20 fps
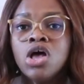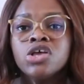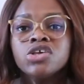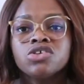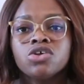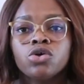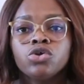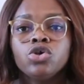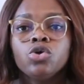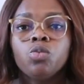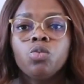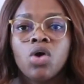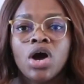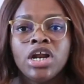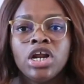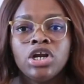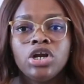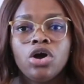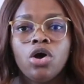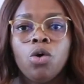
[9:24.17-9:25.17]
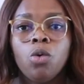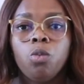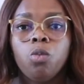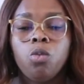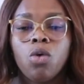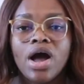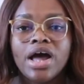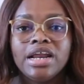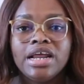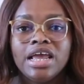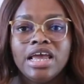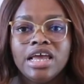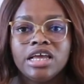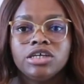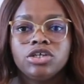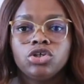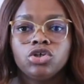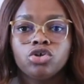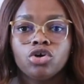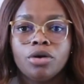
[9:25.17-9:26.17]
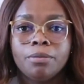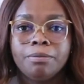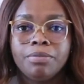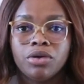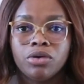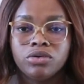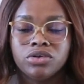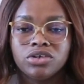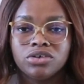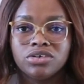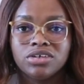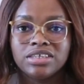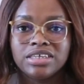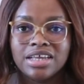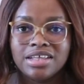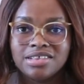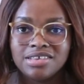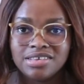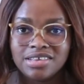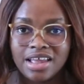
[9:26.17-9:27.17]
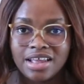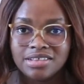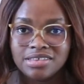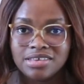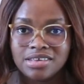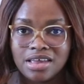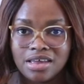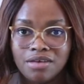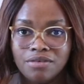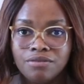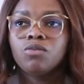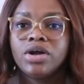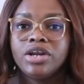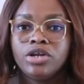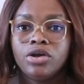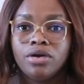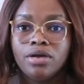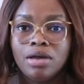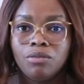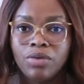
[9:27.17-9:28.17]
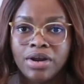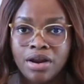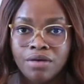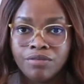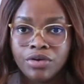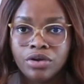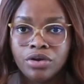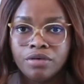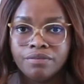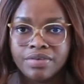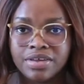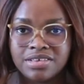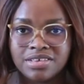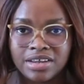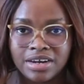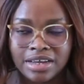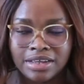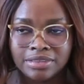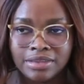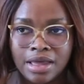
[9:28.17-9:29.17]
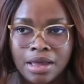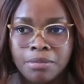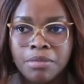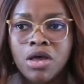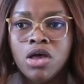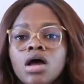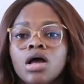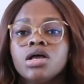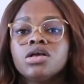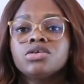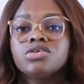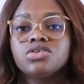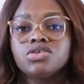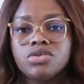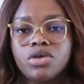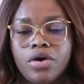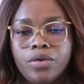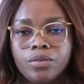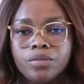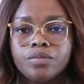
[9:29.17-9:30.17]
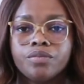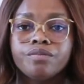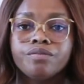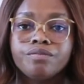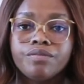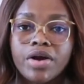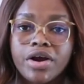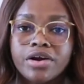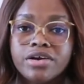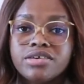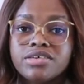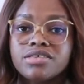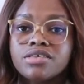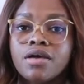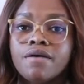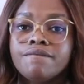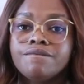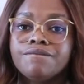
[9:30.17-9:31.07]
So you want to know what is your builder's incentive whenever you're visiting them. So first,